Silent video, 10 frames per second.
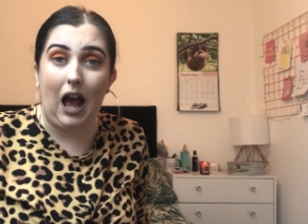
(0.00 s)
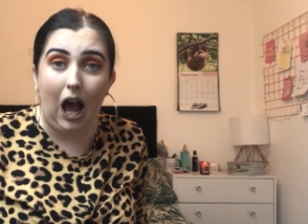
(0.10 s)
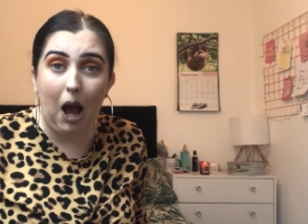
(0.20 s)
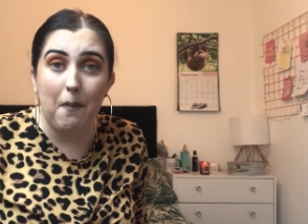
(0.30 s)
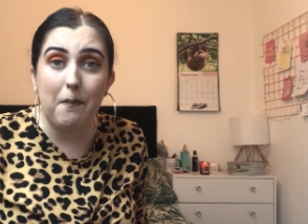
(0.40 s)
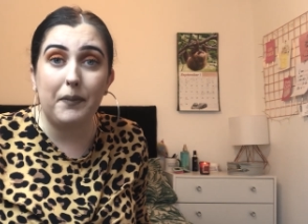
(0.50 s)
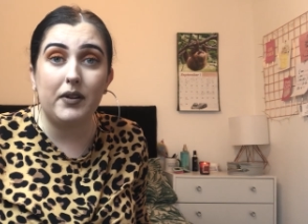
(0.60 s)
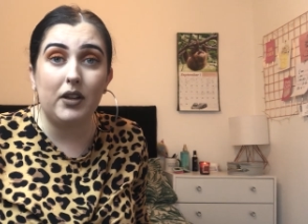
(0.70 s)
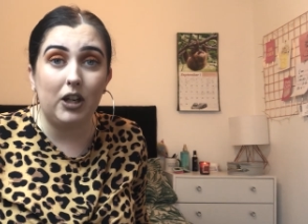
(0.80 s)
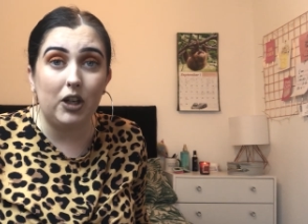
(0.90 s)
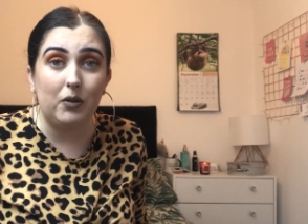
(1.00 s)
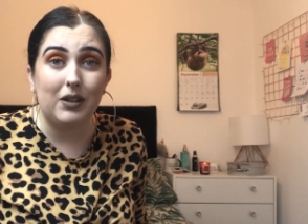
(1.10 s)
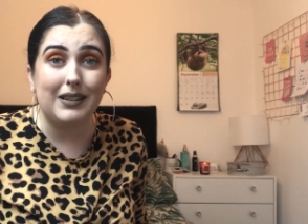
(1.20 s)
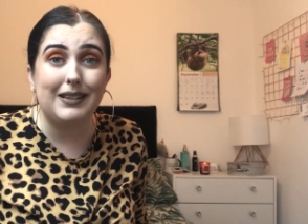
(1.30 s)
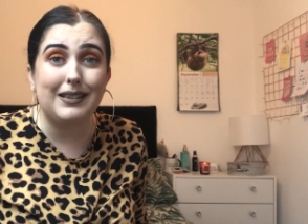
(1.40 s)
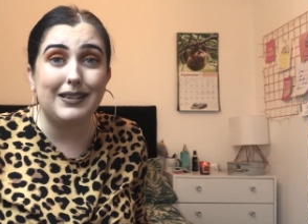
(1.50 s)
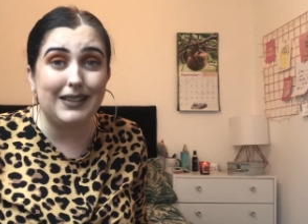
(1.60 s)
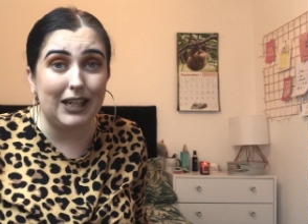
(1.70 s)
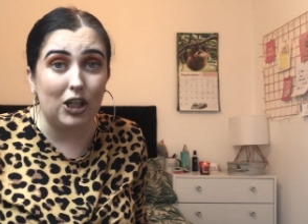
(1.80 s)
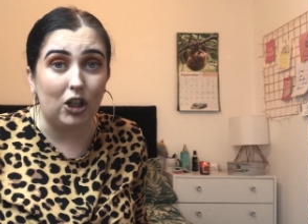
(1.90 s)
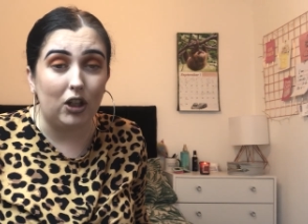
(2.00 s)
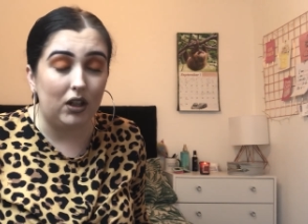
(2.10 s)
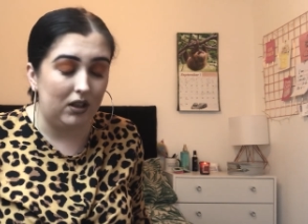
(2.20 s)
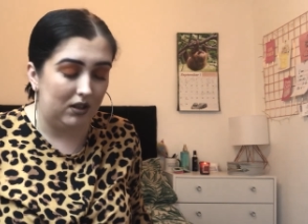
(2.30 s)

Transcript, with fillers: absolute steal.